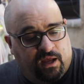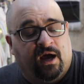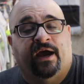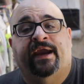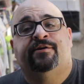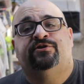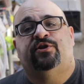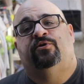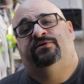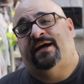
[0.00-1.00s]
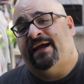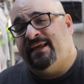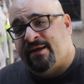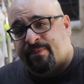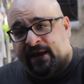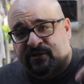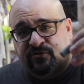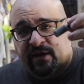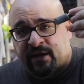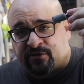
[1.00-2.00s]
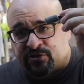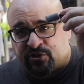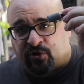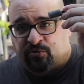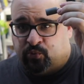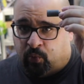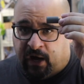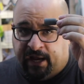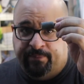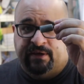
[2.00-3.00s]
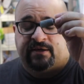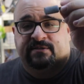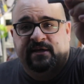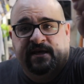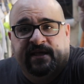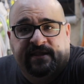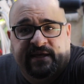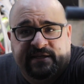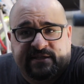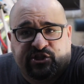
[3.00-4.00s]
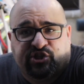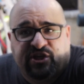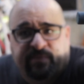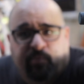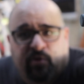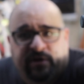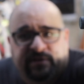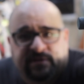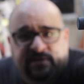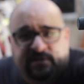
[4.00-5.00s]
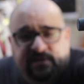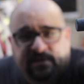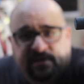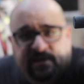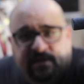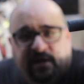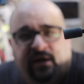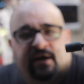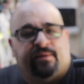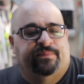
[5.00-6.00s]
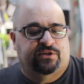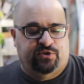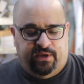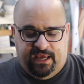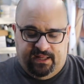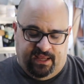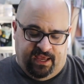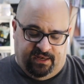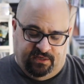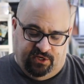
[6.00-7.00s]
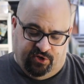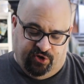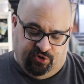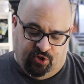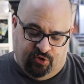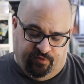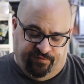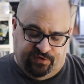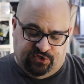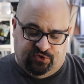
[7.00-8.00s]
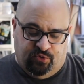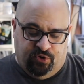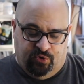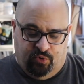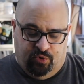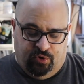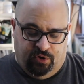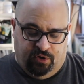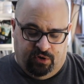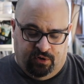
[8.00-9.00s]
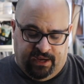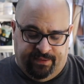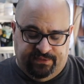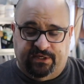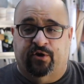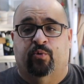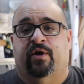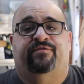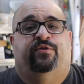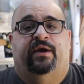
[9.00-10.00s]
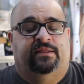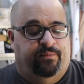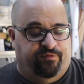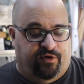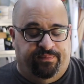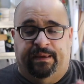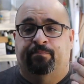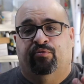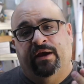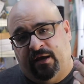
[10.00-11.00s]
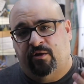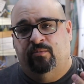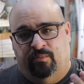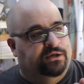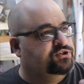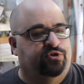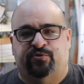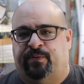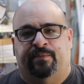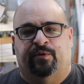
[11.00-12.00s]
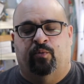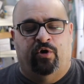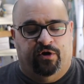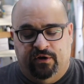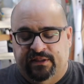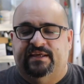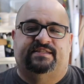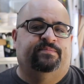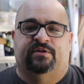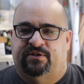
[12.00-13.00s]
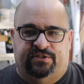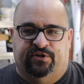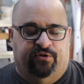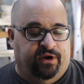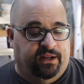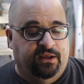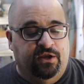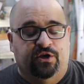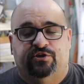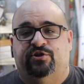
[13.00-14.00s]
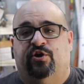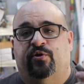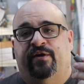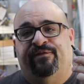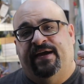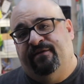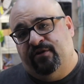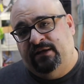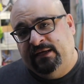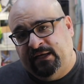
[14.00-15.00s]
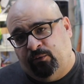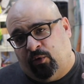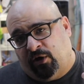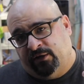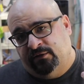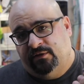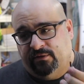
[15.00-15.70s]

Ah, air stones. I keep extra air stones. Why? Because these cheap ones um, that you get at you know your local fish store or Amazon or wherever you get them from, they break. As soon as you put them in the water, they seem to disintegrate. So if I ever need one,